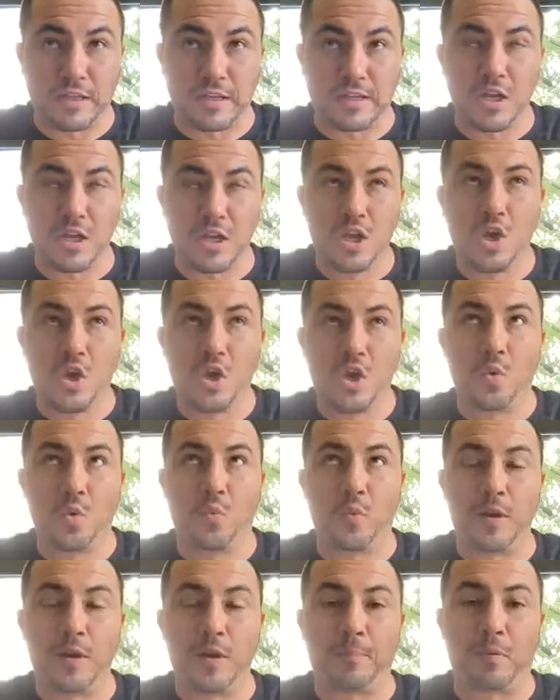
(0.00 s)
Like
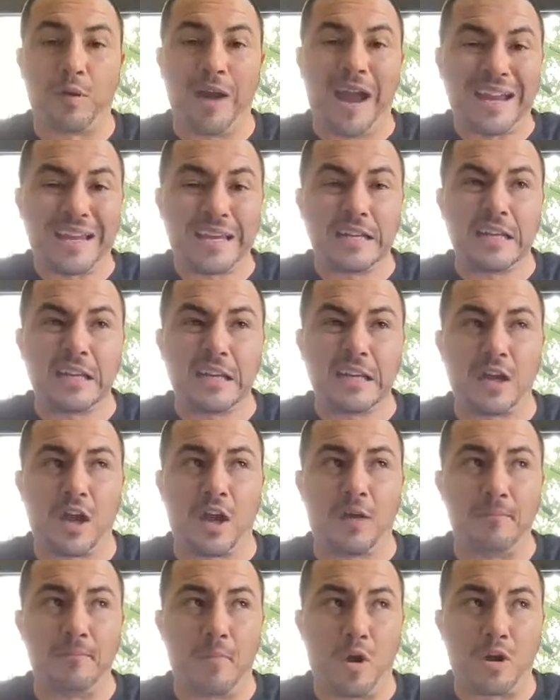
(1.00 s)
we're bracketing
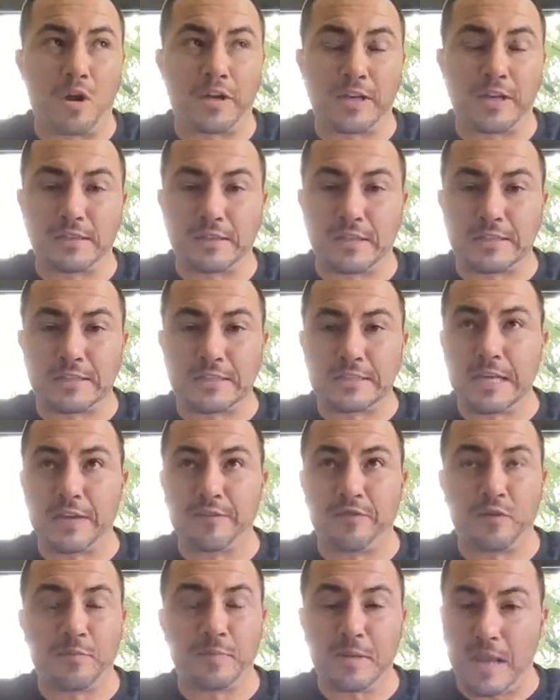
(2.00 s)
a market that's
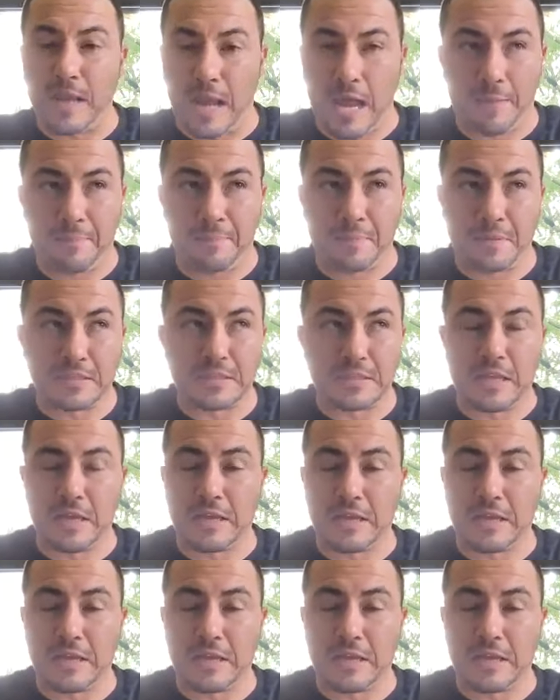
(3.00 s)
never been happened